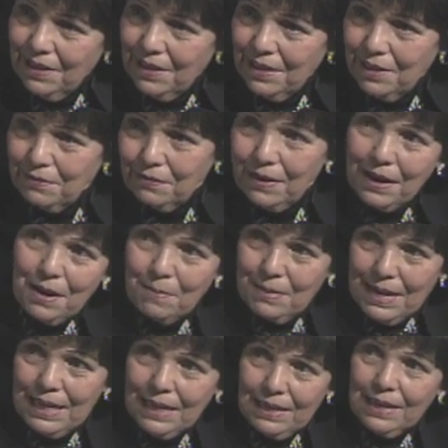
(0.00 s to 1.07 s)
If I am
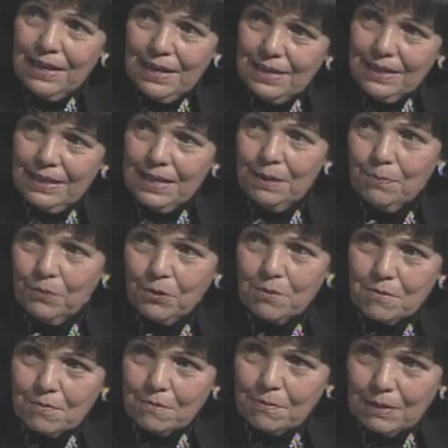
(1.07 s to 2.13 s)
angry and came to
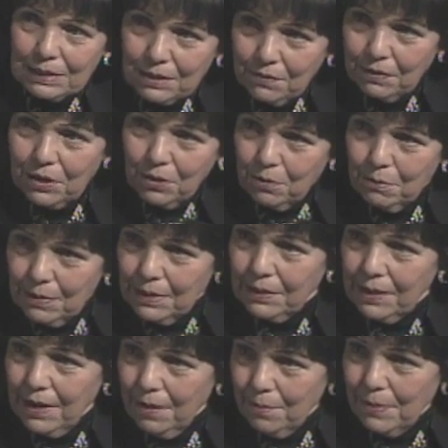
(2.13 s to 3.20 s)
you, whatever you will
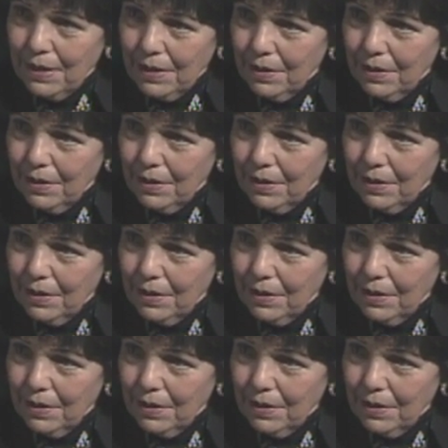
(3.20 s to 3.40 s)
tell me,